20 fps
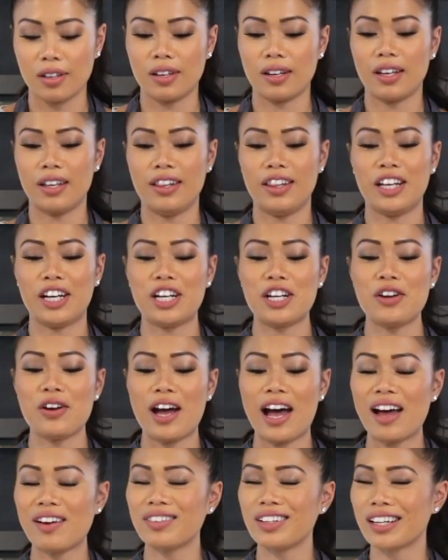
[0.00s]
And there you
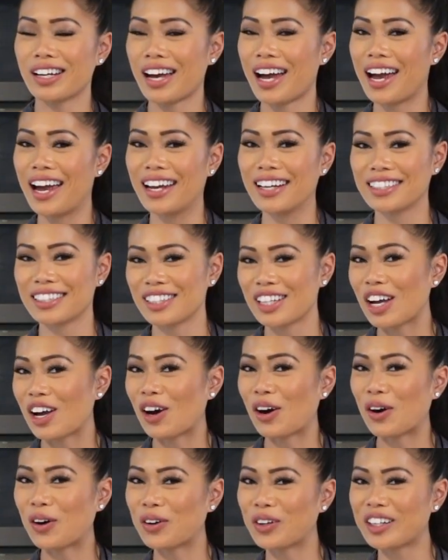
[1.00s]
have it, guys.
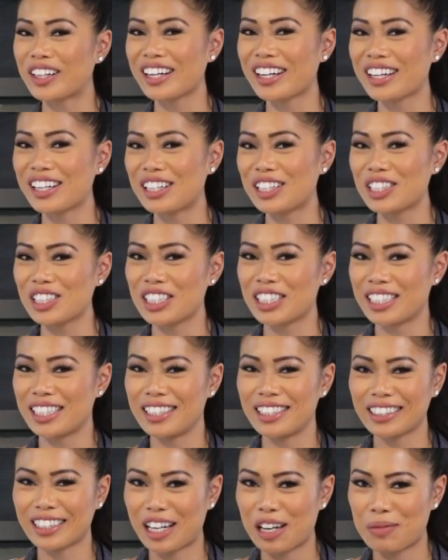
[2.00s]
Oreo
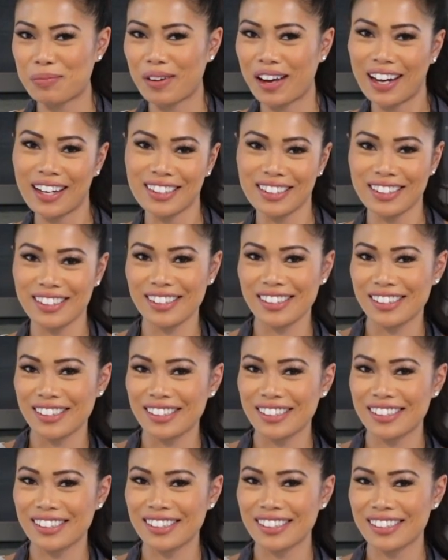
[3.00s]
cheesecake bites.
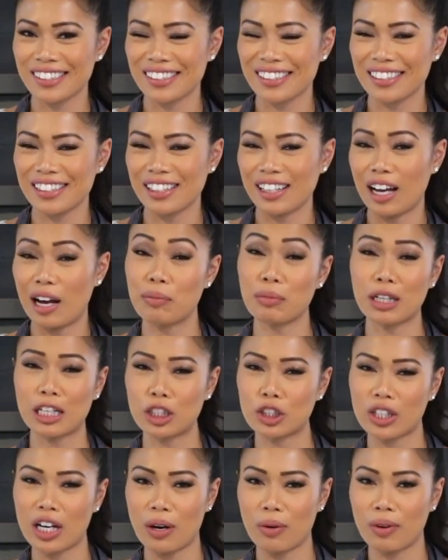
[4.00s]
I'm gonna
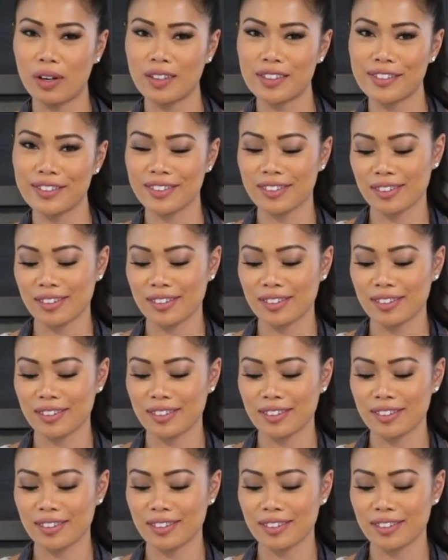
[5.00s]
try one.